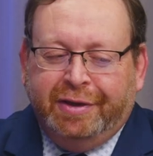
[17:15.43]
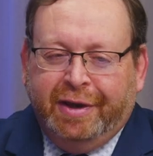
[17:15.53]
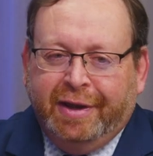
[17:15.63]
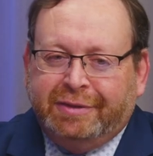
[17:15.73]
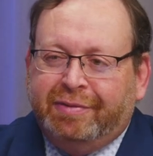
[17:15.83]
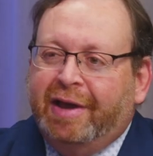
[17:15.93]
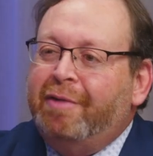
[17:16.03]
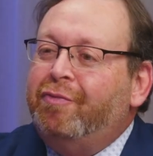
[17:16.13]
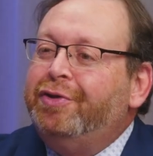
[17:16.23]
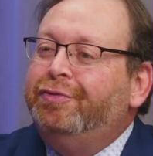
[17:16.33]
against, we
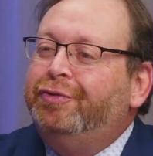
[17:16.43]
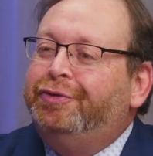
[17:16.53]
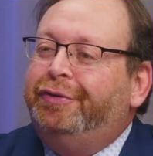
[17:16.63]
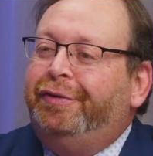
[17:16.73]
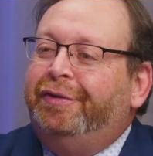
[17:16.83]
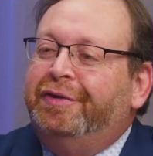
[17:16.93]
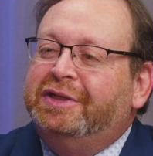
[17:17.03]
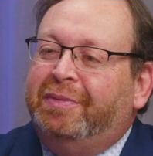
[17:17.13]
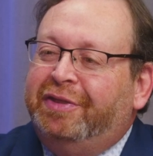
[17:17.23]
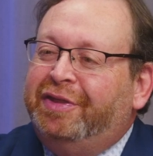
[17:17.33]
got one neutral.
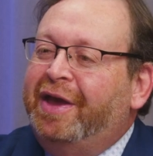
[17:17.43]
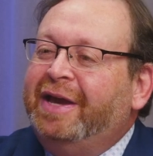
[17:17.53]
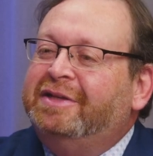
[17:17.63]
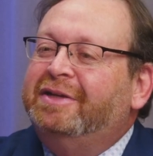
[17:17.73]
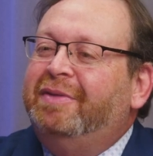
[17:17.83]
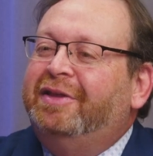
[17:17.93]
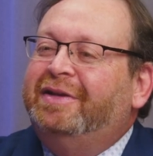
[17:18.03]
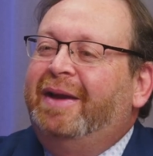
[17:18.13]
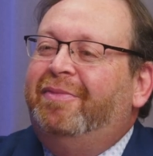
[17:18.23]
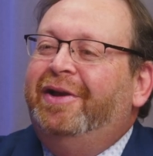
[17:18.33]
Elizabeth, I guess you can be the
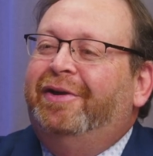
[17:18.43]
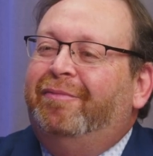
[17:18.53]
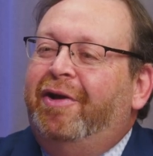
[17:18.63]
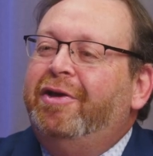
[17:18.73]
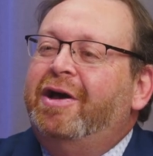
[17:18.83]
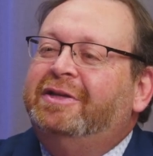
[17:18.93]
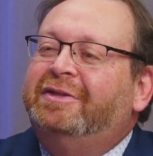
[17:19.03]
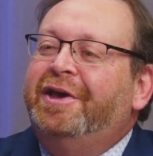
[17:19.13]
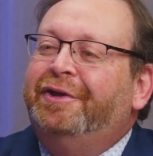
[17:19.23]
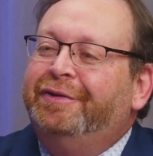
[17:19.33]
tiebreaker. Where are you on
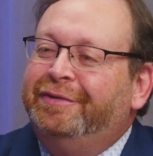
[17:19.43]
SEDA?